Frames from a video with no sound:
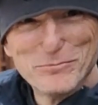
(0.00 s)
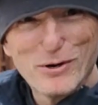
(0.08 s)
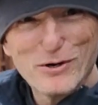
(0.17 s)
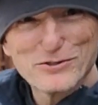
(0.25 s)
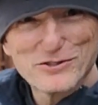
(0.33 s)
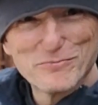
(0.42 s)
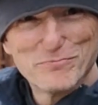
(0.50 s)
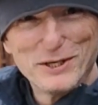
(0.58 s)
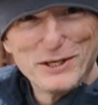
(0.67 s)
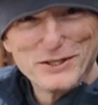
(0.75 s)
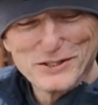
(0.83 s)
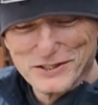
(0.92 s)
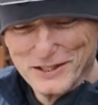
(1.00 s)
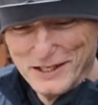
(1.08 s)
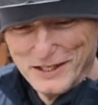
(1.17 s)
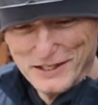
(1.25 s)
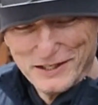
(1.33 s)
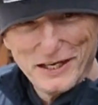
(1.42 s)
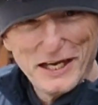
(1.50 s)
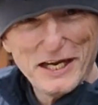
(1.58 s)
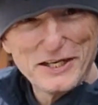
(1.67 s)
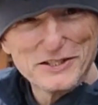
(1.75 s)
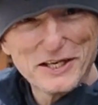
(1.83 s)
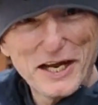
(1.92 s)
parts of bugs,
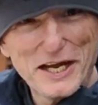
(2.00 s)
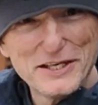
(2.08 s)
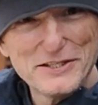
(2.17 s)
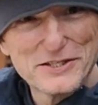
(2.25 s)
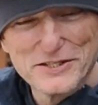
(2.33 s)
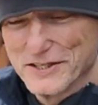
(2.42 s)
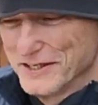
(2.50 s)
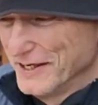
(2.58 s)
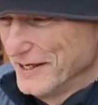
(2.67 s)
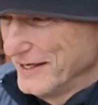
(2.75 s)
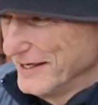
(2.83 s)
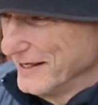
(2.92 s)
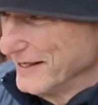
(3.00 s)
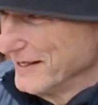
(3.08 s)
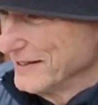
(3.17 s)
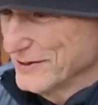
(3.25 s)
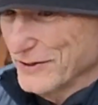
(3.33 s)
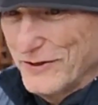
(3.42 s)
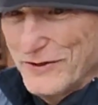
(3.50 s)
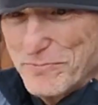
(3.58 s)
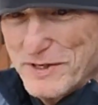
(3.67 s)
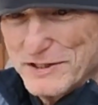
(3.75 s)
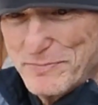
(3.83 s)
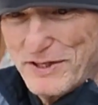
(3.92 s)
legs, heads. So there
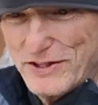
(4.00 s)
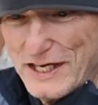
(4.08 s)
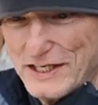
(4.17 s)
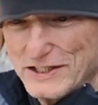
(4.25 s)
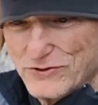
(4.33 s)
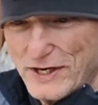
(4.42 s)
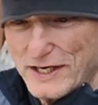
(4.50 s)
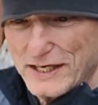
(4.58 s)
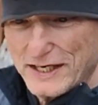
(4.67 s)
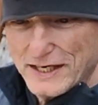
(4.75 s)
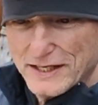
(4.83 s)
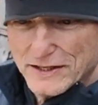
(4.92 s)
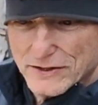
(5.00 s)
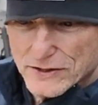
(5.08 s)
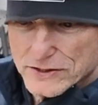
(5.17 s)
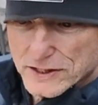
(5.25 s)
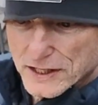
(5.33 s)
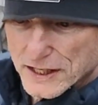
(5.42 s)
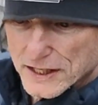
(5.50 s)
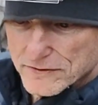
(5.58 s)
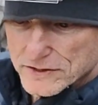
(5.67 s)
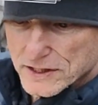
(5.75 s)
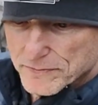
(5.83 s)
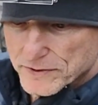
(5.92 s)
must be things trying to get in there. There's a head
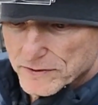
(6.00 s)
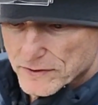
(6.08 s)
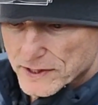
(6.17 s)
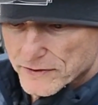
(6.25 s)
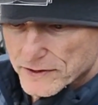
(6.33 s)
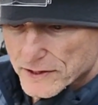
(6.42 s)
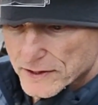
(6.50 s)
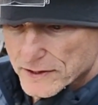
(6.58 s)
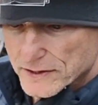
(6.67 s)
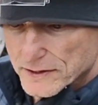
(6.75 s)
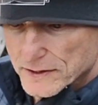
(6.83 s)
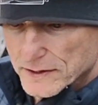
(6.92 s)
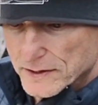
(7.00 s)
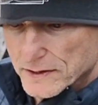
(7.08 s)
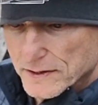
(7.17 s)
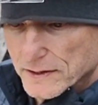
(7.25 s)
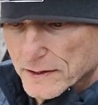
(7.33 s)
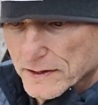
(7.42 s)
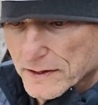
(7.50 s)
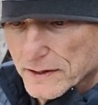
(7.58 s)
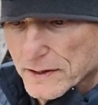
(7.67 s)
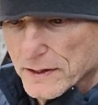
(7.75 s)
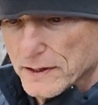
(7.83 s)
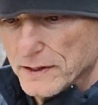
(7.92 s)
of something right there.
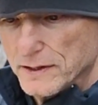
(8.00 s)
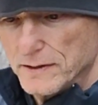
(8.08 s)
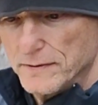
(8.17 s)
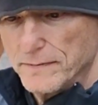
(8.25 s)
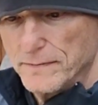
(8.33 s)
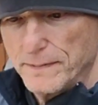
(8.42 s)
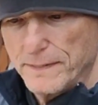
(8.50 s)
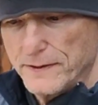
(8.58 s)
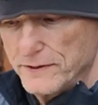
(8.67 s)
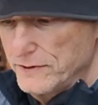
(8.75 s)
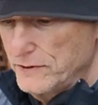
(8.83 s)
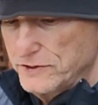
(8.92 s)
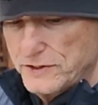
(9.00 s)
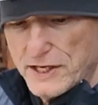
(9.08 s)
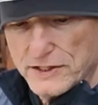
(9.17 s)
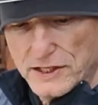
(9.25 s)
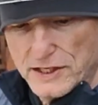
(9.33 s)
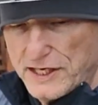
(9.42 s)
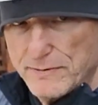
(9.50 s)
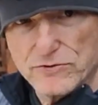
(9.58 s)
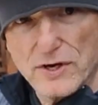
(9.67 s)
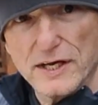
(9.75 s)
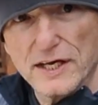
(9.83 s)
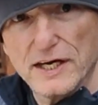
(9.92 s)
Uh, there's things that keep
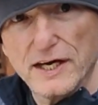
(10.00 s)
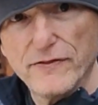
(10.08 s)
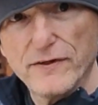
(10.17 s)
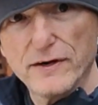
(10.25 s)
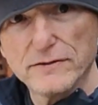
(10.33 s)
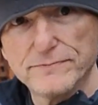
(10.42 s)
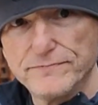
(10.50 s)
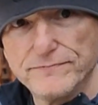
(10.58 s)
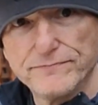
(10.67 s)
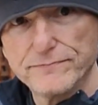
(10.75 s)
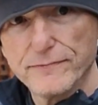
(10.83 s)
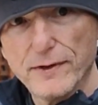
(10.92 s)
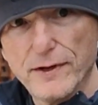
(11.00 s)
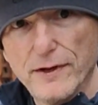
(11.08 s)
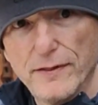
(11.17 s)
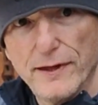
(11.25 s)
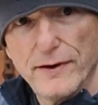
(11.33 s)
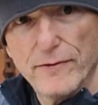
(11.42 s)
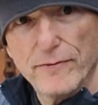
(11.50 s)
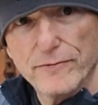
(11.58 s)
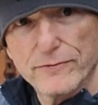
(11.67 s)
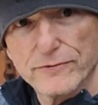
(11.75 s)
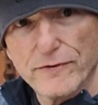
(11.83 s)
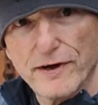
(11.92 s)
trying to get in there, and they don't
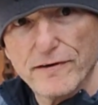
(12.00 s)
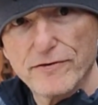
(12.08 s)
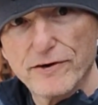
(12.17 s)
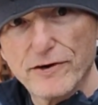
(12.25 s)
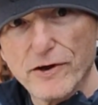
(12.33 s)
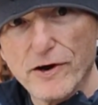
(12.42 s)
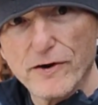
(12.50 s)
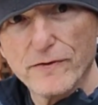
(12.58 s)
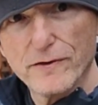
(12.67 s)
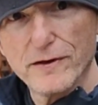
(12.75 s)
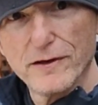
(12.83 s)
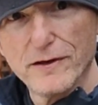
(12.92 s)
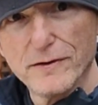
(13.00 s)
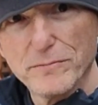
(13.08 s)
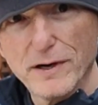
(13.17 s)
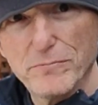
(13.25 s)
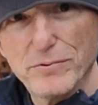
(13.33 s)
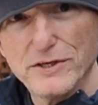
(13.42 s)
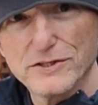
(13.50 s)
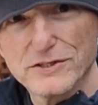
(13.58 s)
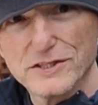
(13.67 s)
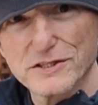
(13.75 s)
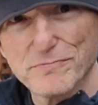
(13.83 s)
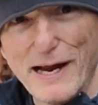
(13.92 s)
survive very long when my bees
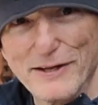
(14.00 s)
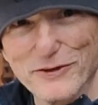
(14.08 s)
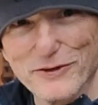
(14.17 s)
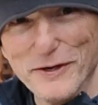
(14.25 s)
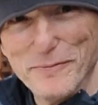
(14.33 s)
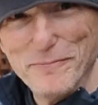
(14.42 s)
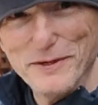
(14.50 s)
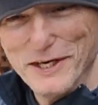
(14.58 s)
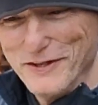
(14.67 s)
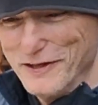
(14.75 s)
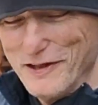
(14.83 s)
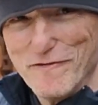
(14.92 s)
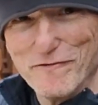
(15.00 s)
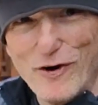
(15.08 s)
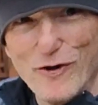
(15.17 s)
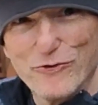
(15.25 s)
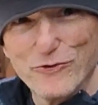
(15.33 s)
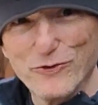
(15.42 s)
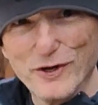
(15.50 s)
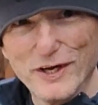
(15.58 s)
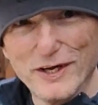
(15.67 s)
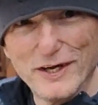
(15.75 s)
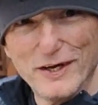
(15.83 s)
dismantle them, and then they fall through the